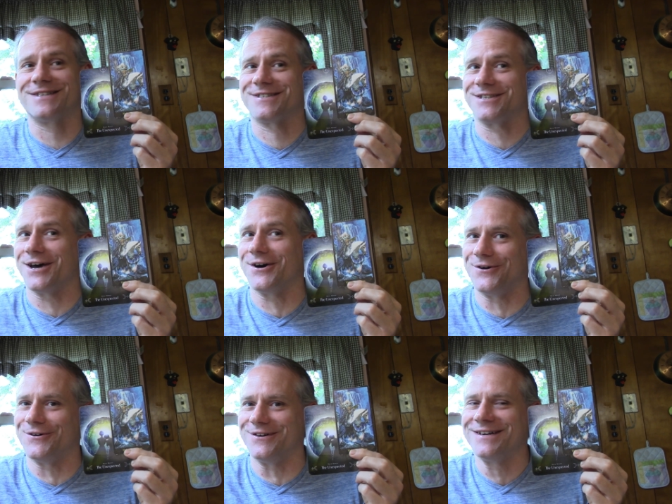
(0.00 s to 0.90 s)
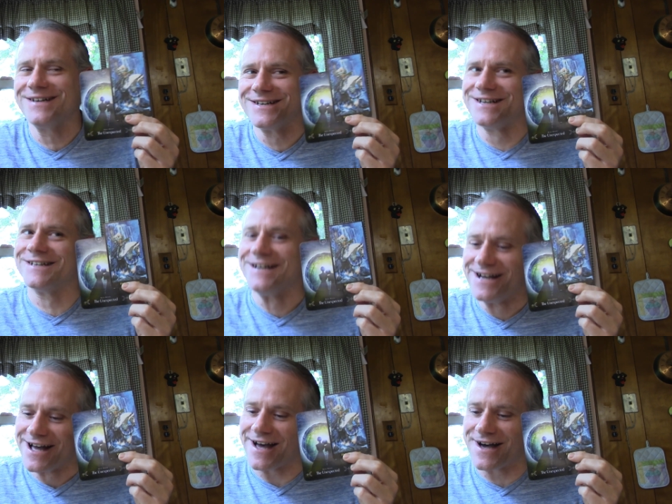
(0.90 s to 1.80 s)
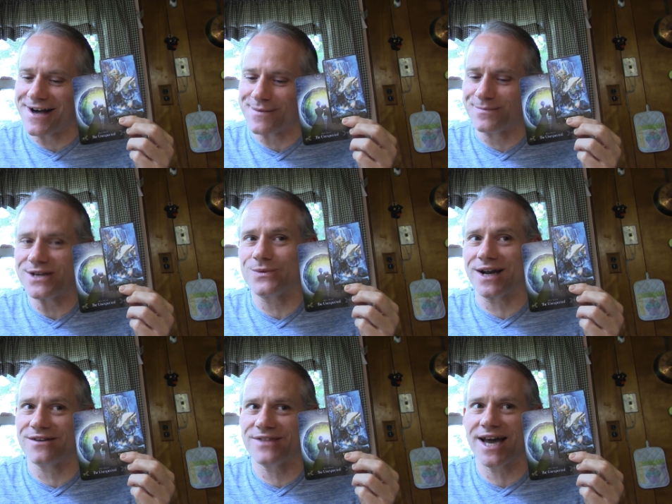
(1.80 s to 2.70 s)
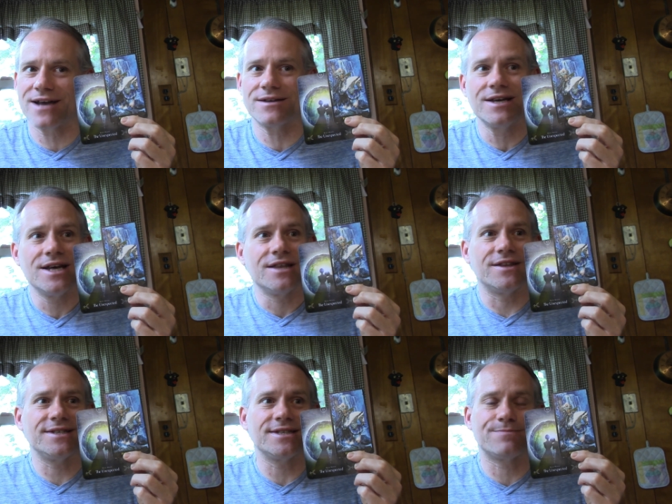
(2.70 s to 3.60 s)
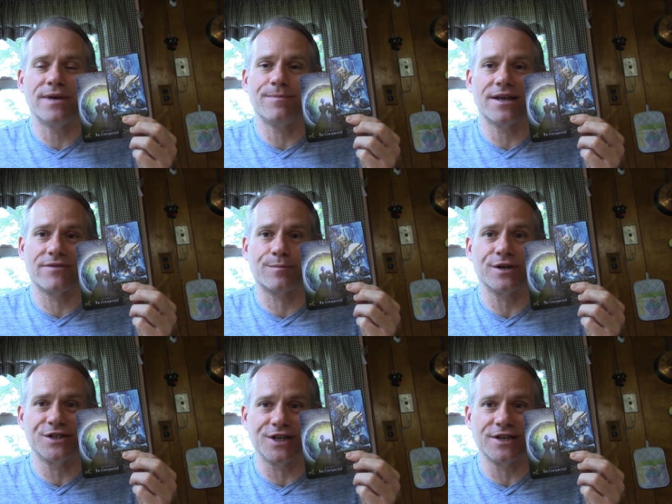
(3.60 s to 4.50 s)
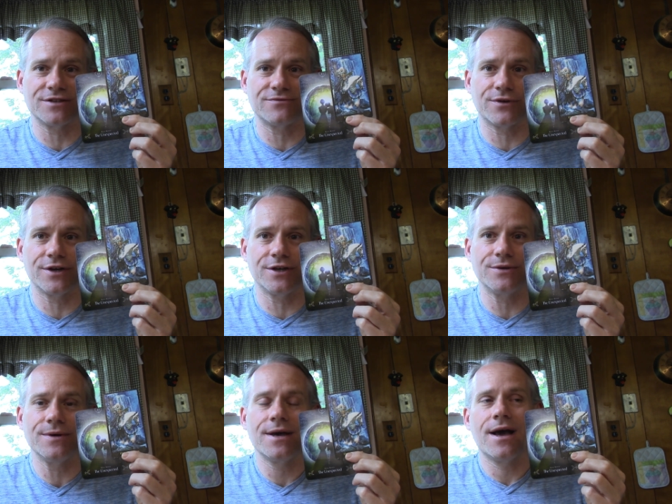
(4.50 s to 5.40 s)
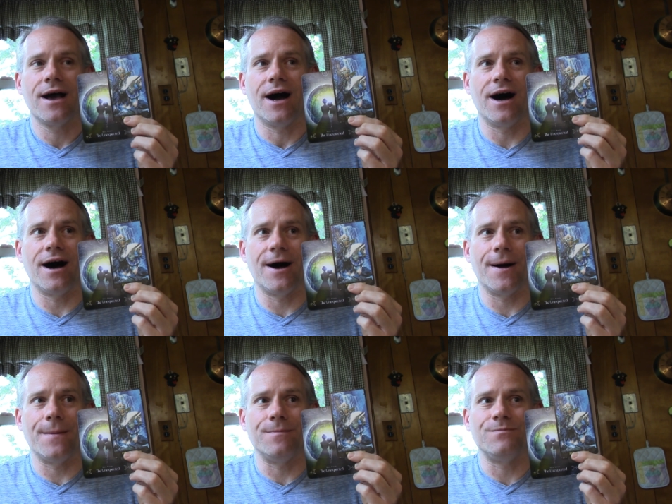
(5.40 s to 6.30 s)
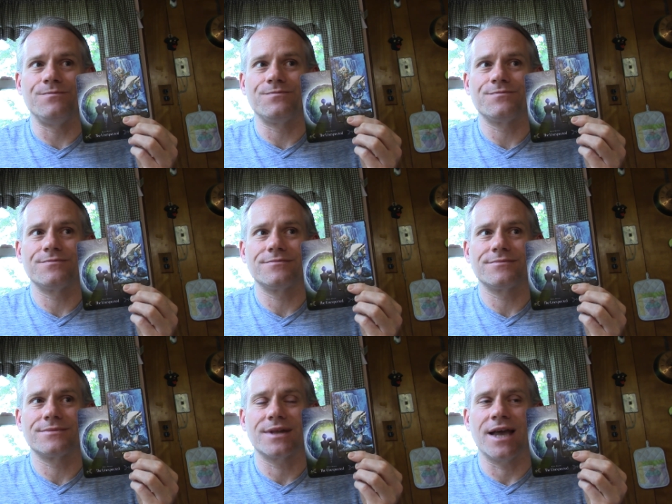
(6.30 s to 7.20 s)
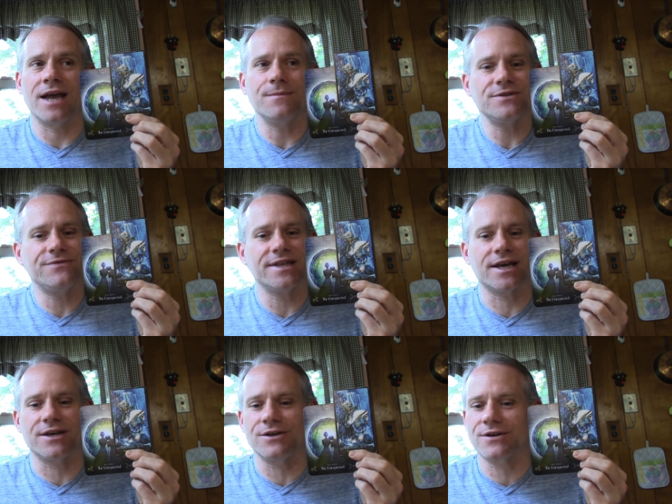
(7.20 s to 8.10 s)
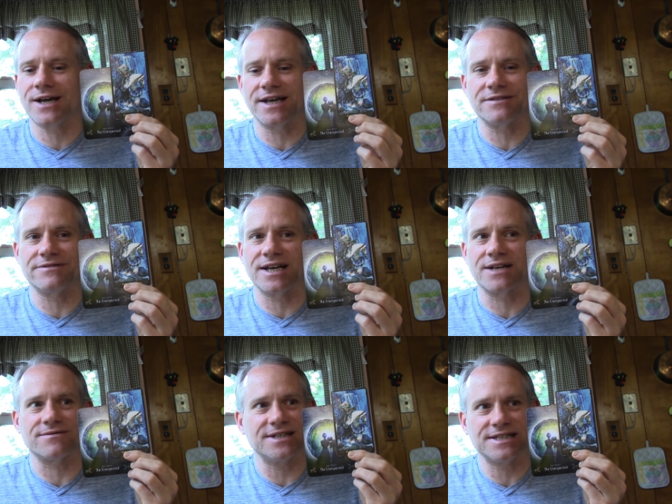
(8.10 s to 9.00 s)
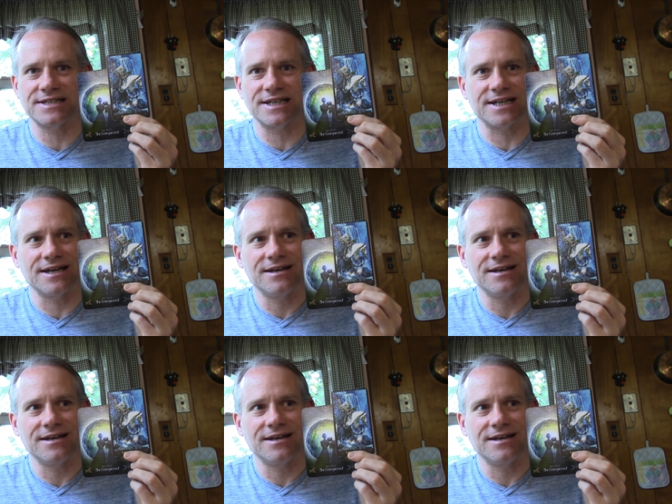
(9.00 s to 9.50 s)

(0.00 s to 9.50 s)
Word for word: so uh, be aware of that. This is people have appreciation for you. Um, I almost feel like you're kind of like really